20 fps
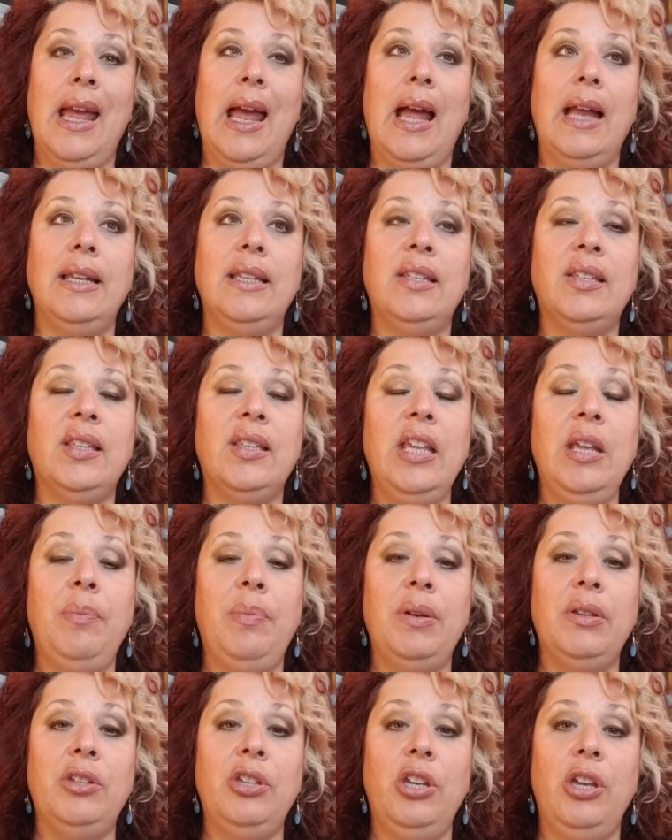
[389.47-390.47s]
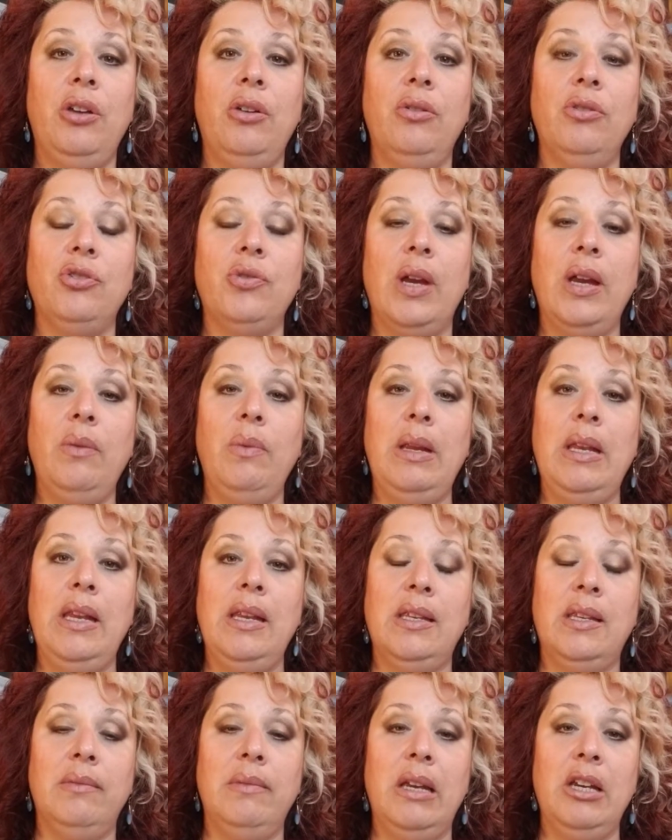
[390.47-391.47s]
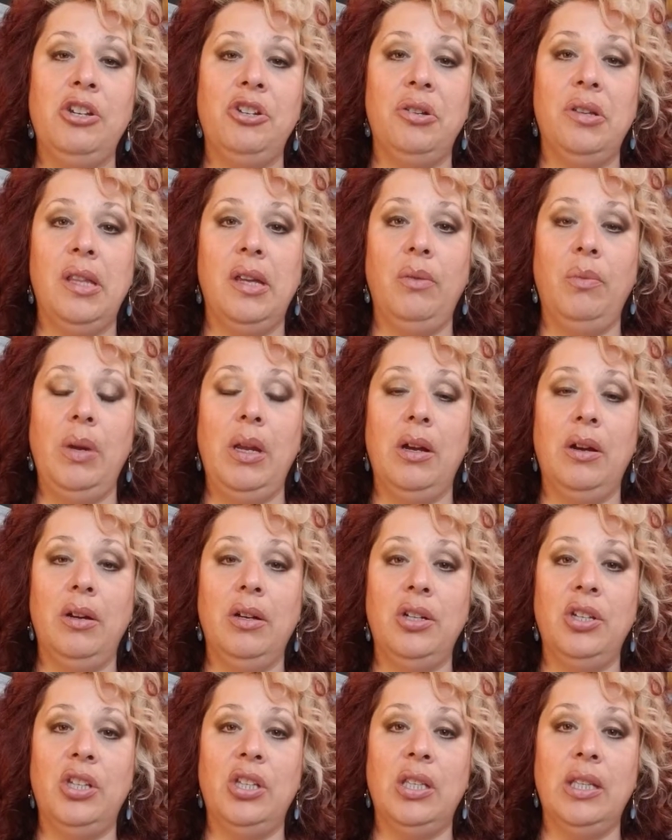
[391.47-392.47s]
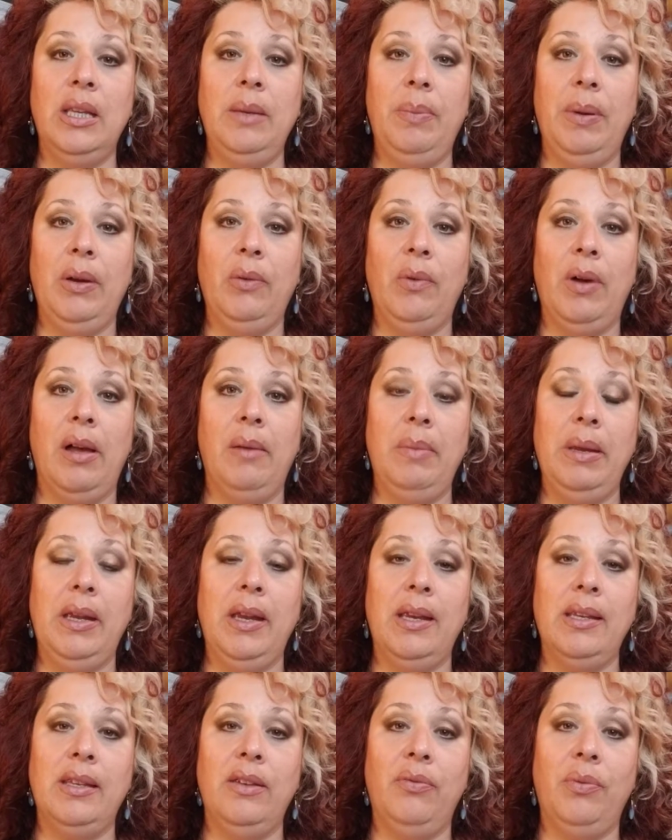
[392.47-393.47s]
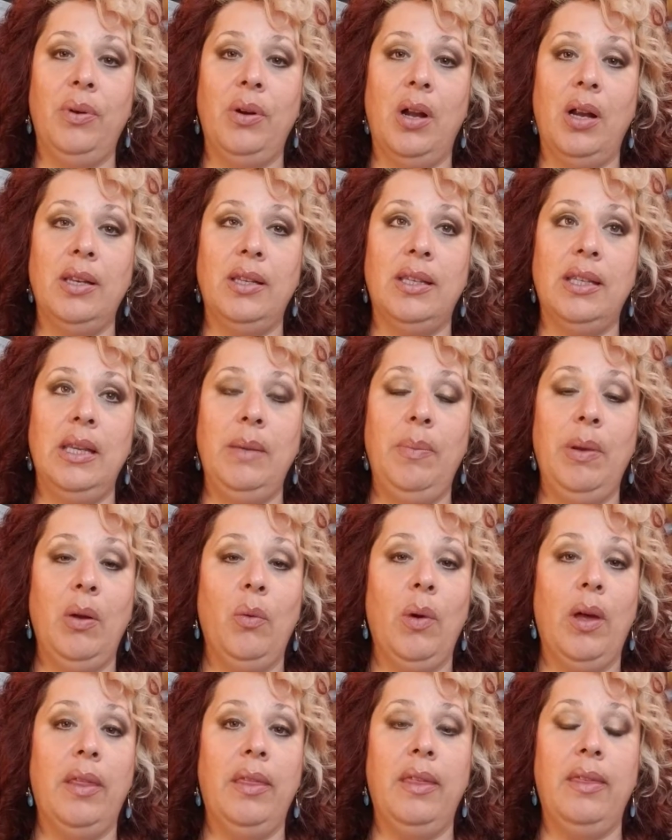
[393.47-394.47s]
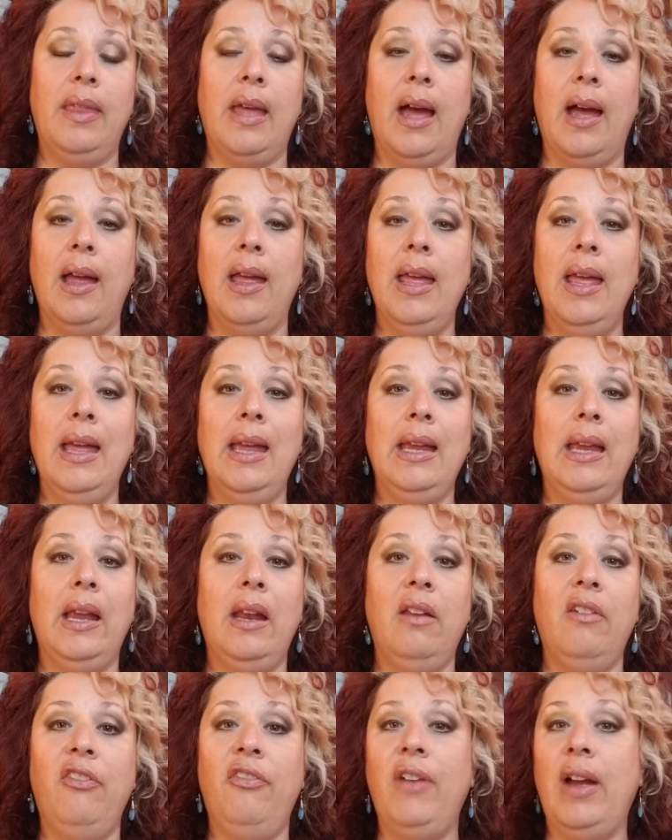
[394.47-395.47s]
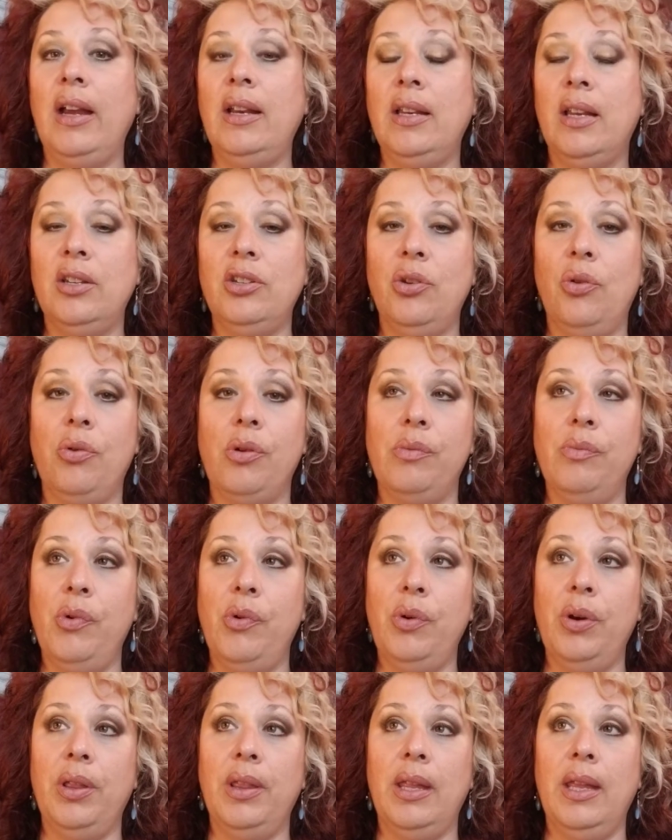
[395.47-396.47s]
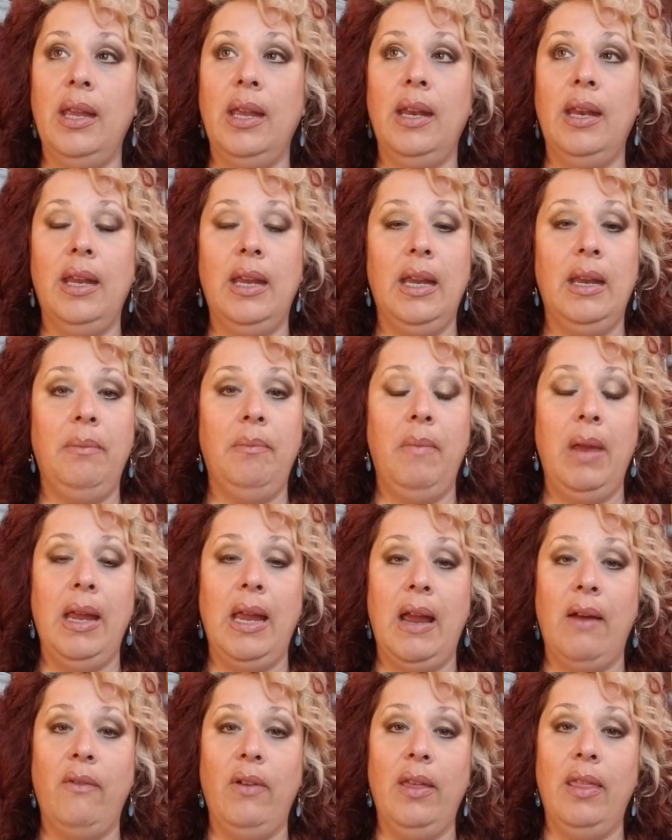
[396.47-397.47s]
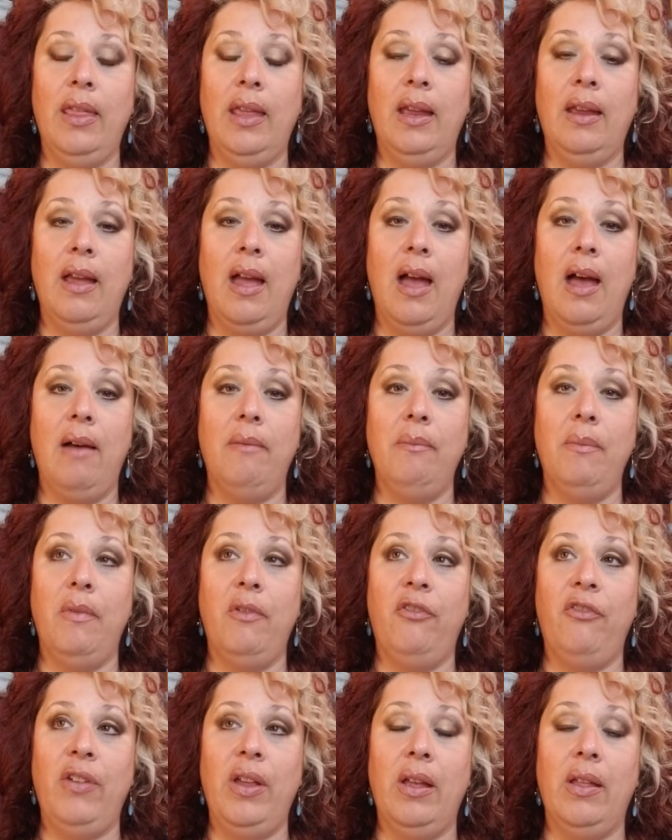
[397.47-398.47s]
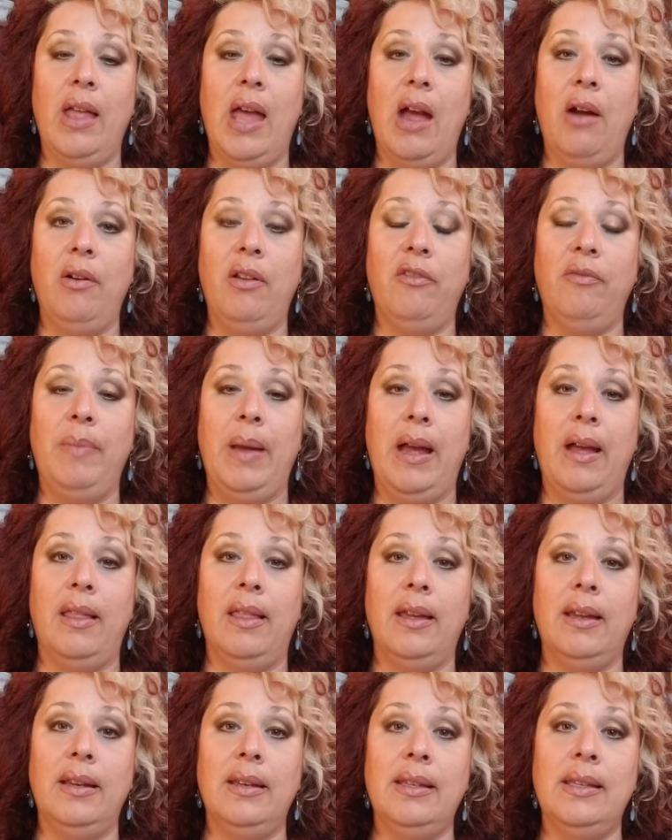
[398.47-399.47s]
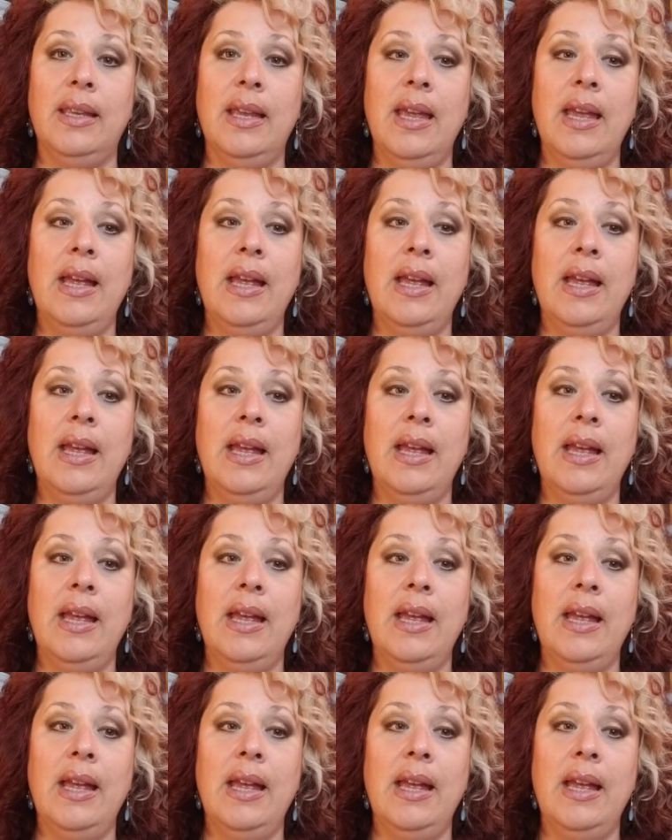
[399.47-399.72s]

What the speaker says: And sleep is huge, right? We need to make sure that we are sleeping well, because if we're not sleeping well, then that can affect us hormonally and it can make everything feel out of balance.